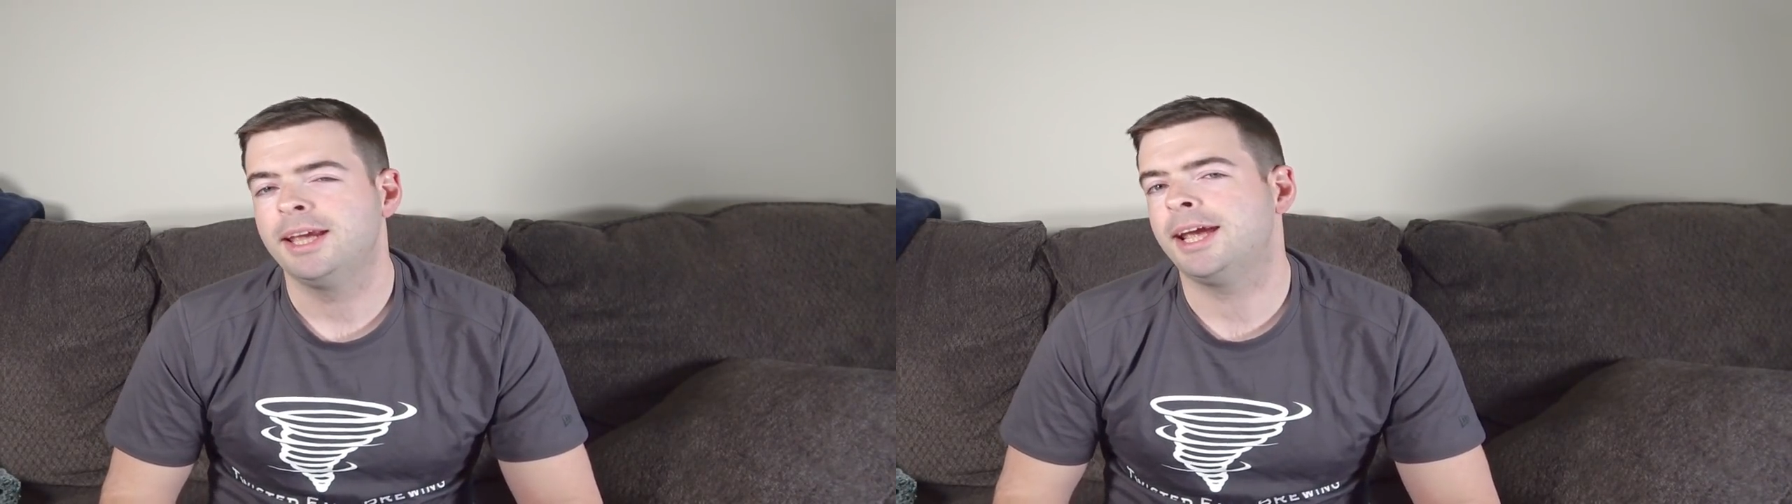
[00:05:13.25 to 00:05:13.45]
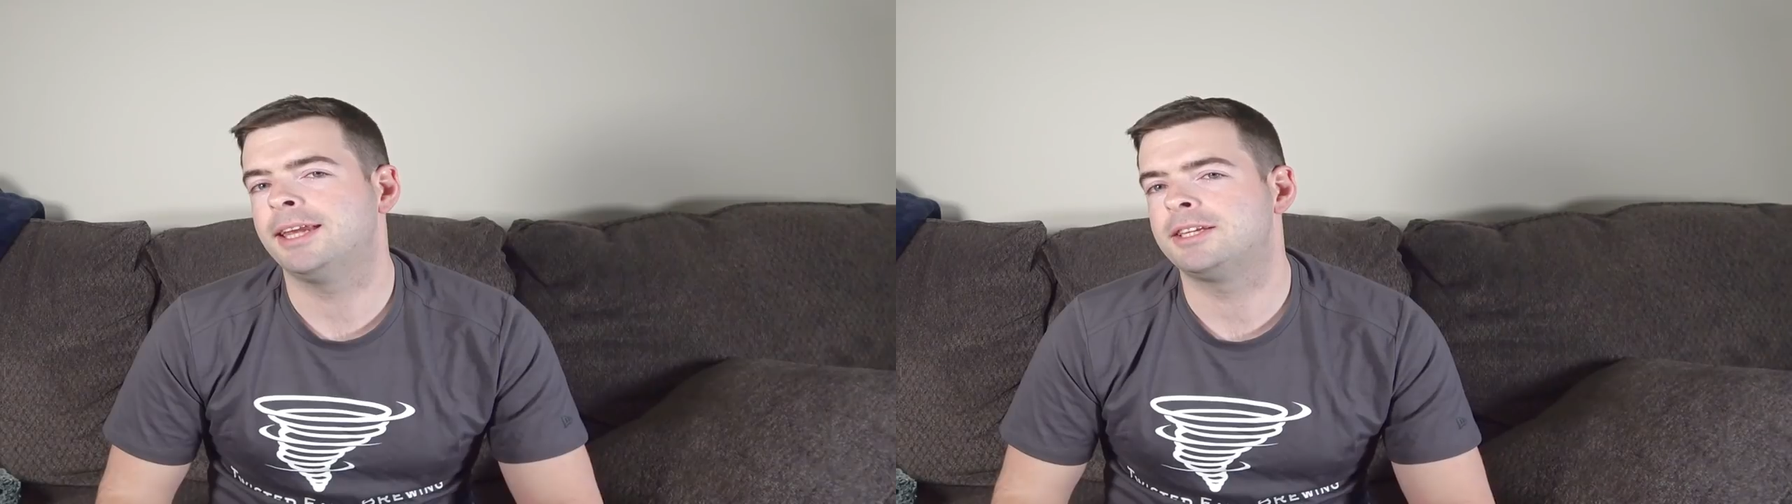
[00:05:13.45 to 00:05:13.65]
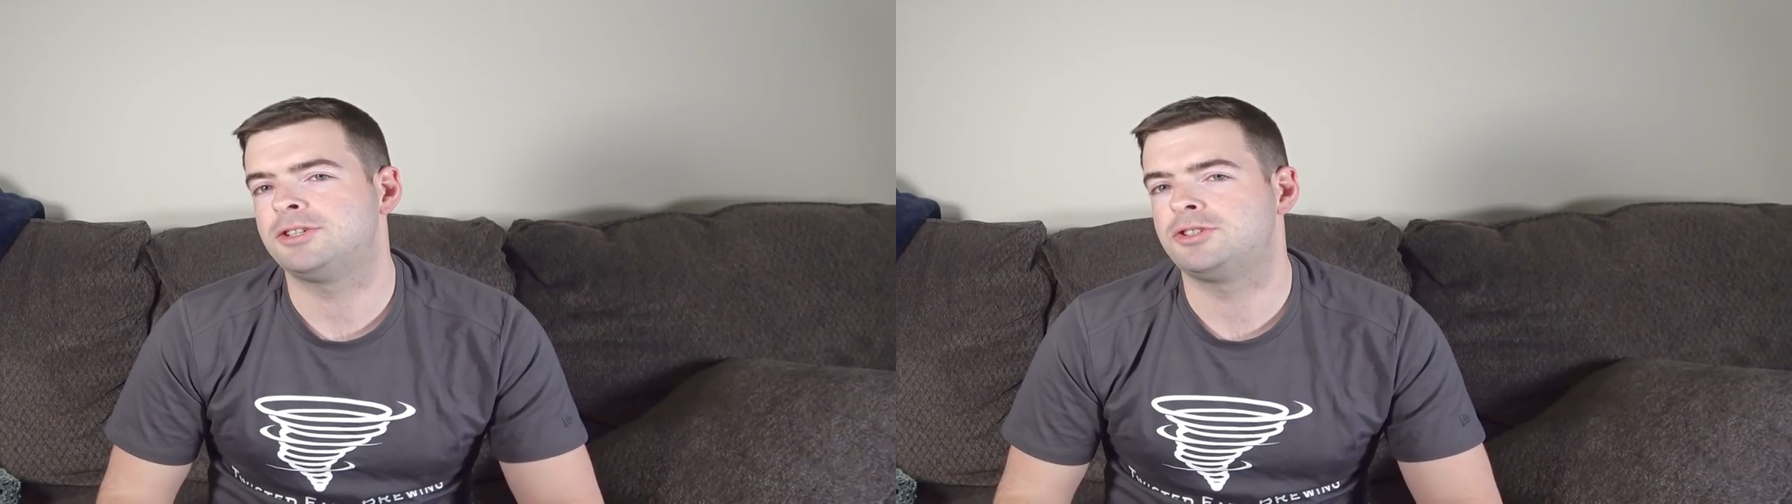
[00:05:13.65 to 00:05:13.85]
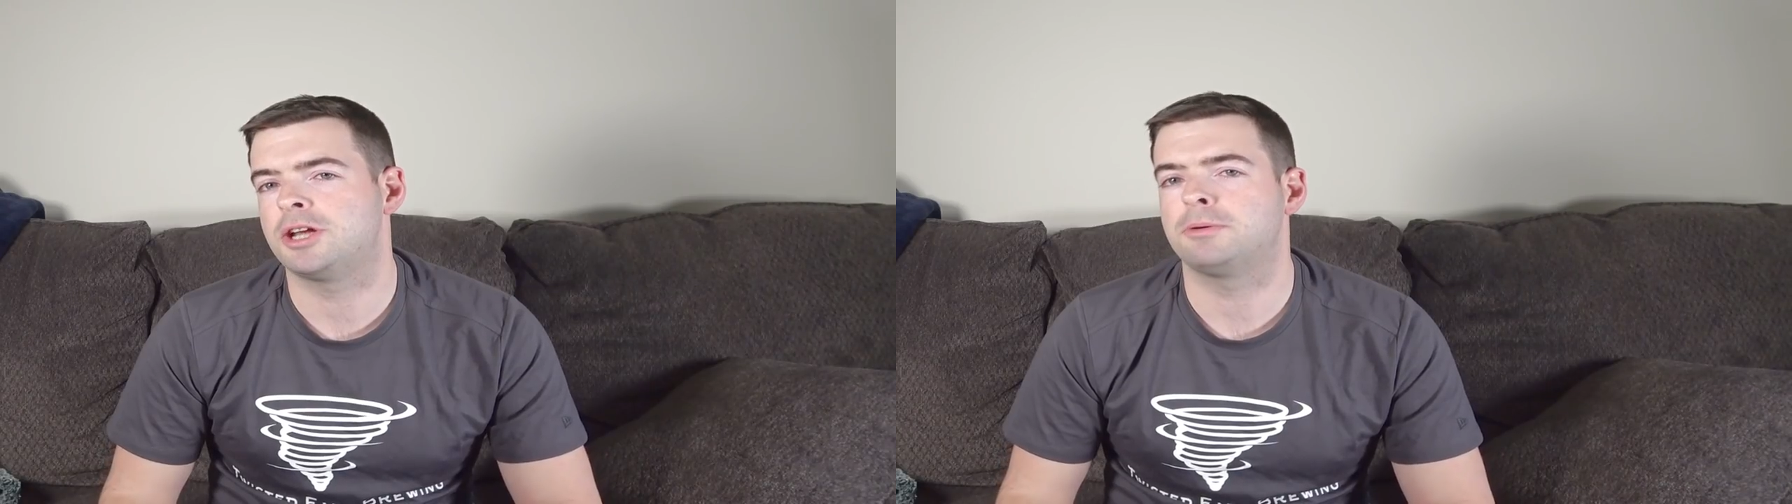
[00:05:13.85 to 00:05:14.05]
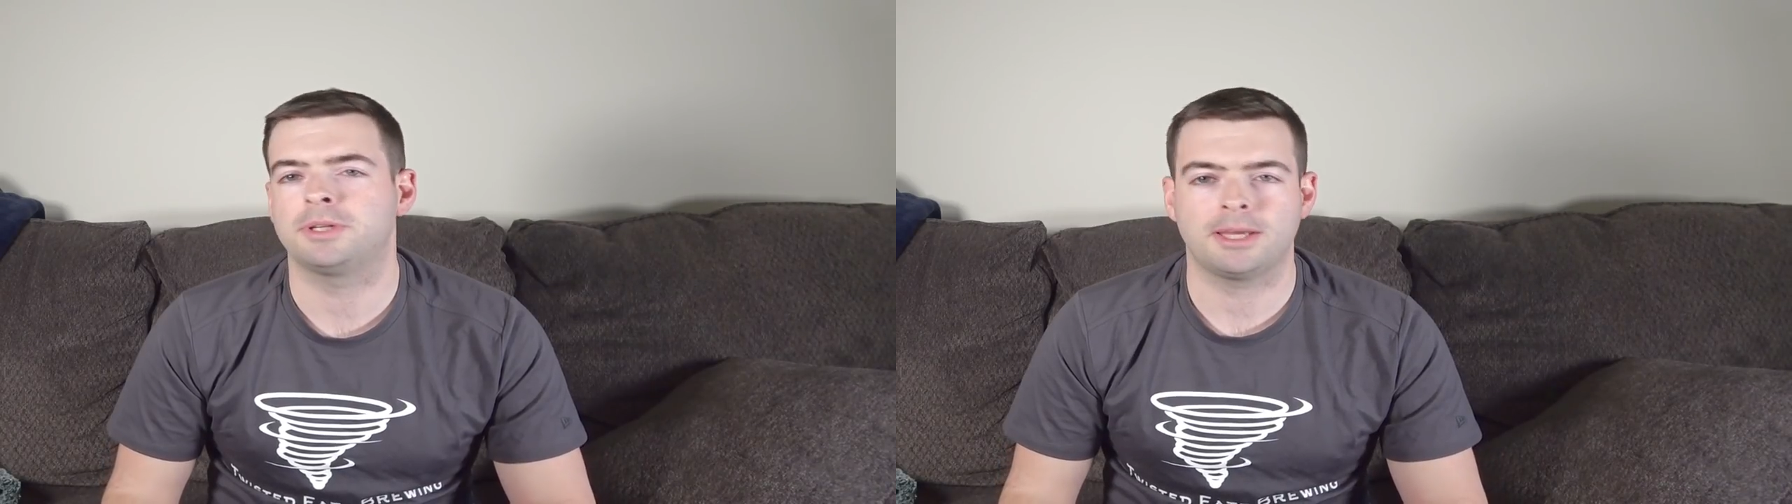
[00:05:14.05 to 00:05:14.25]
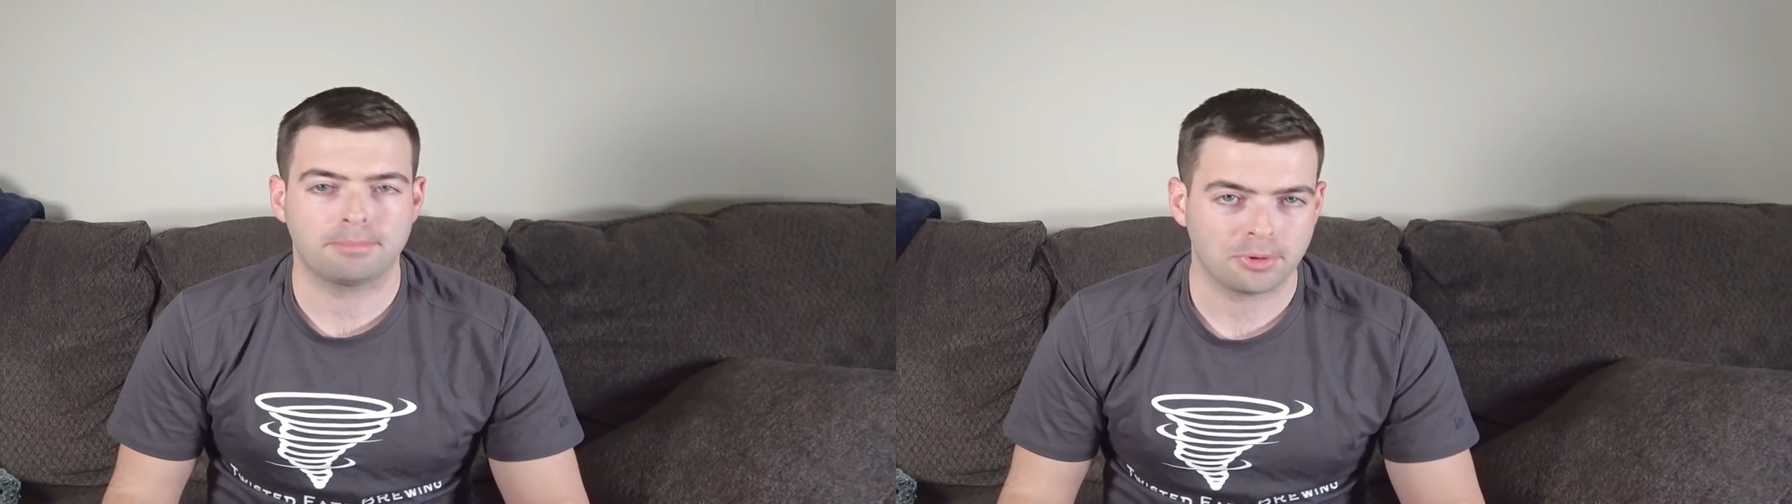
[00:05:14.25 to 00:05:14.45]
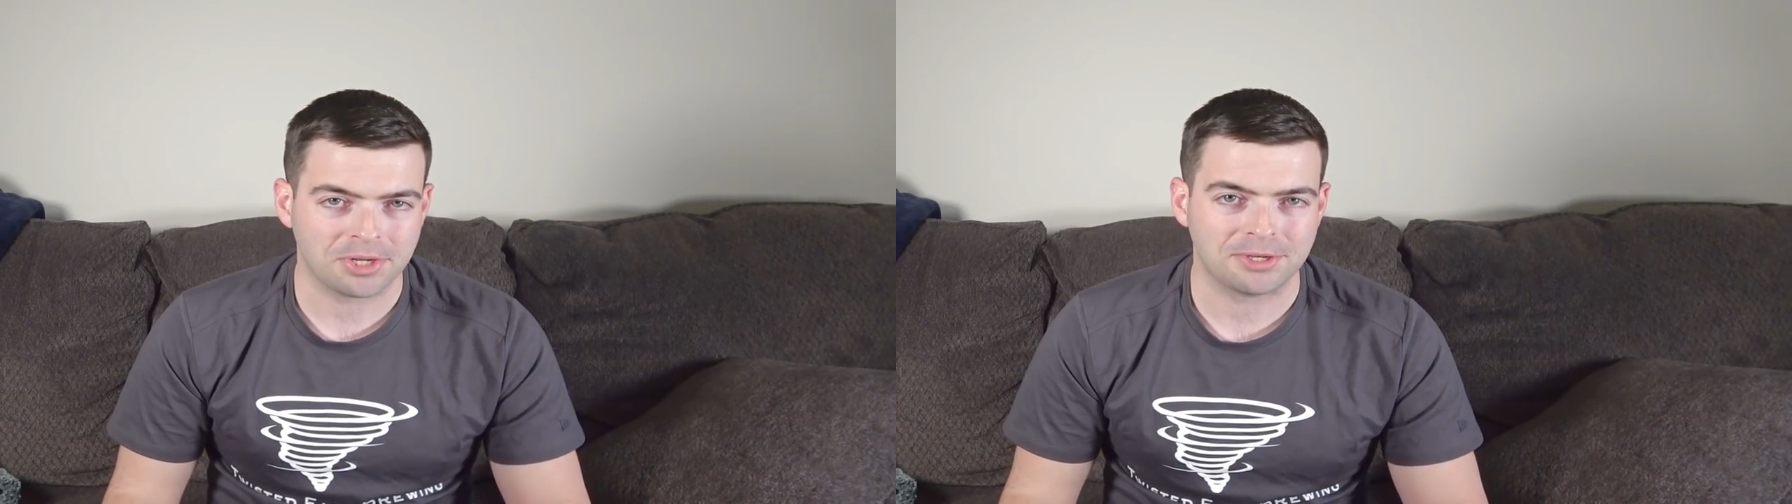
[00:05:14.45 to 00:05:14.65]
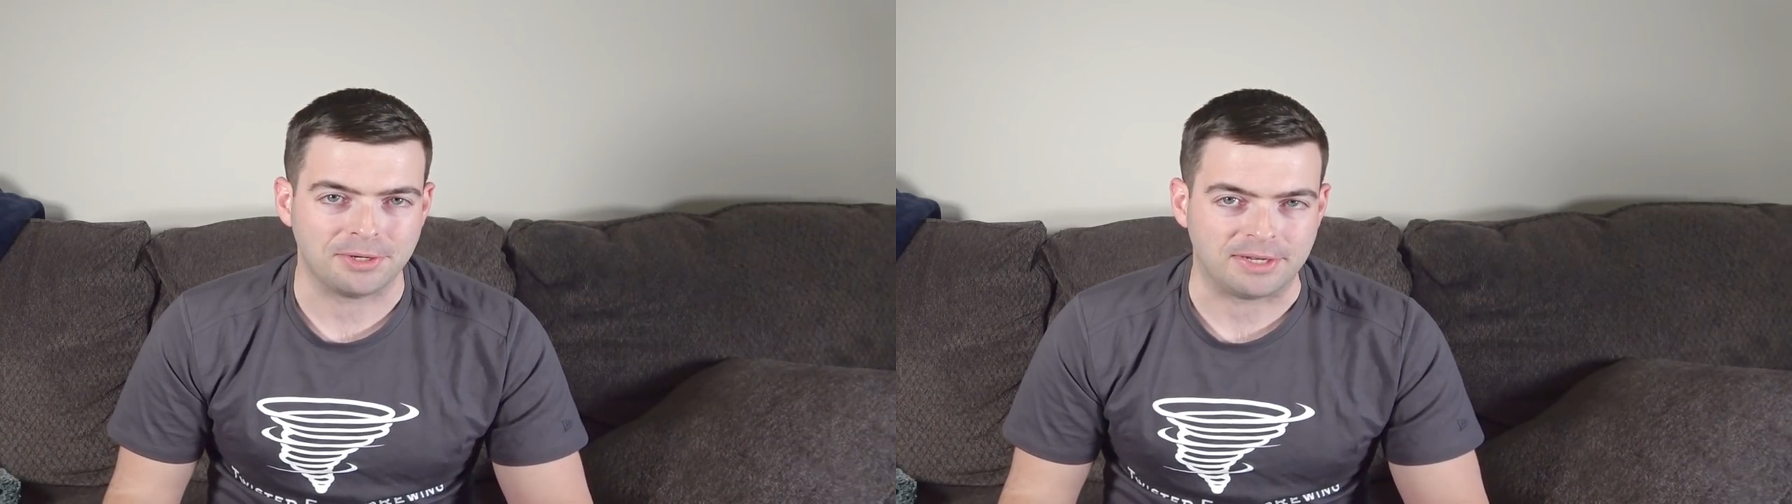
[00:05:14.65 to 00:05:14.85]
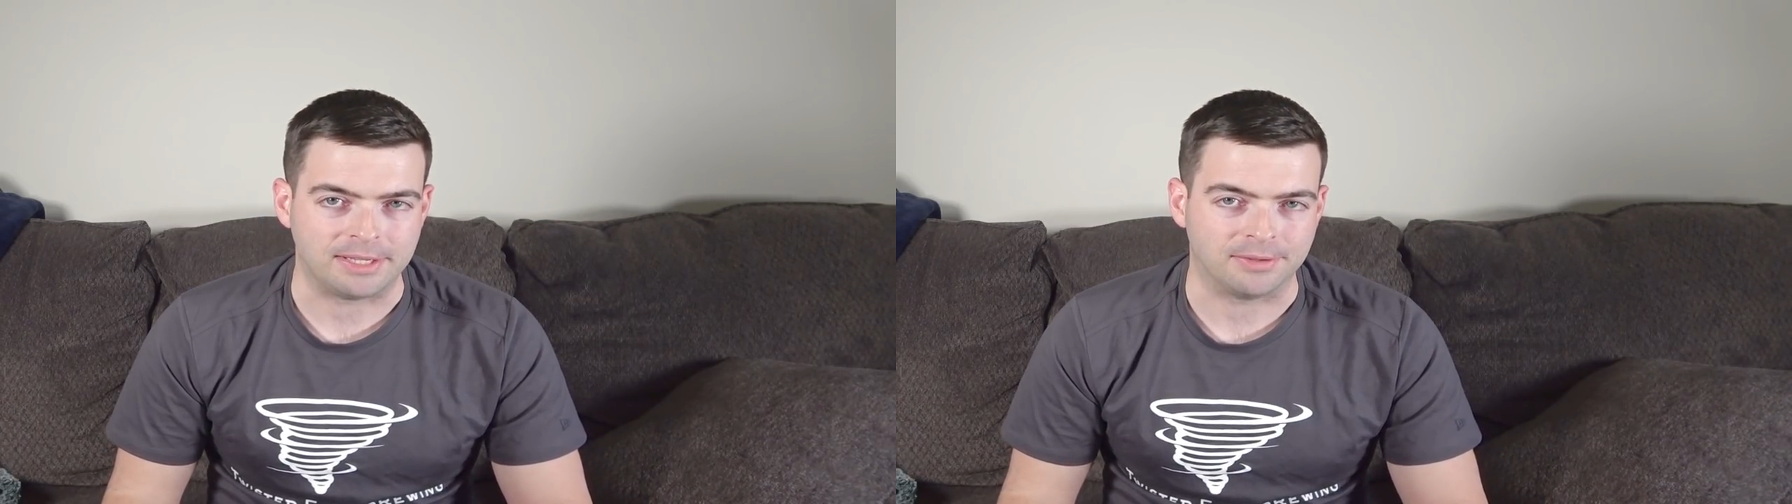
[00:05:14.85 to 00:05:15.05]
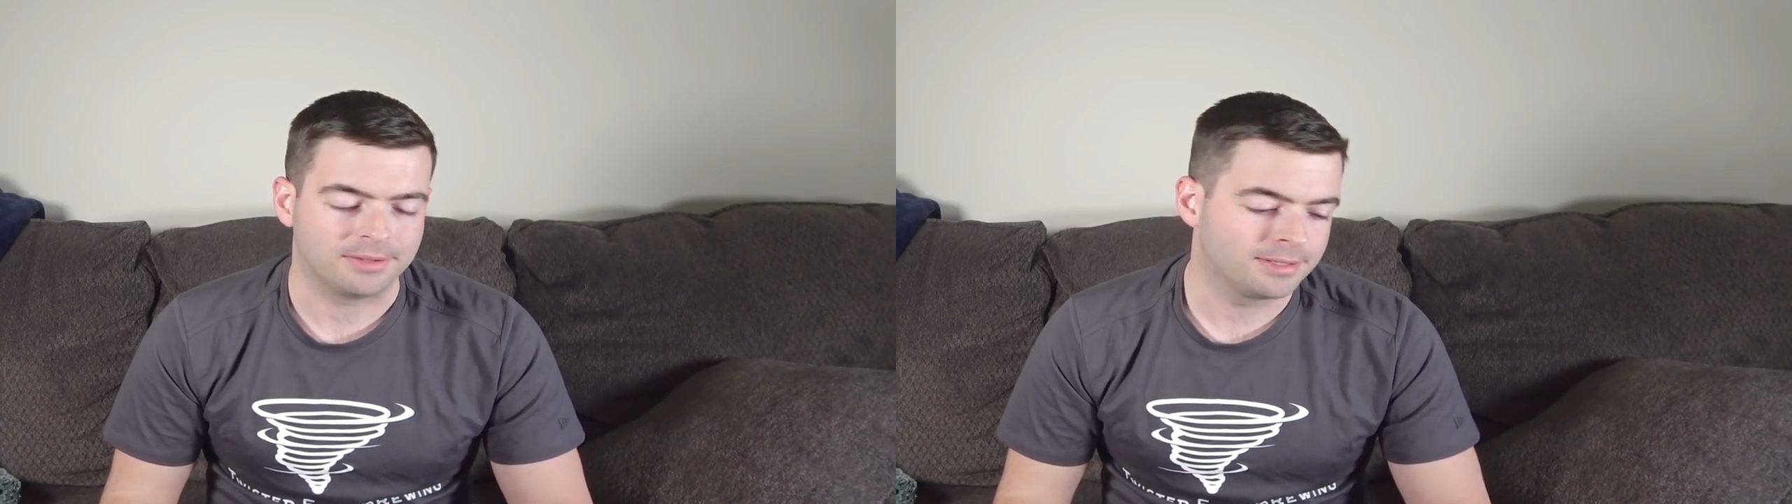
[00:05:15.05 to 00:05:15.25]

and that's generally a pretty good deal.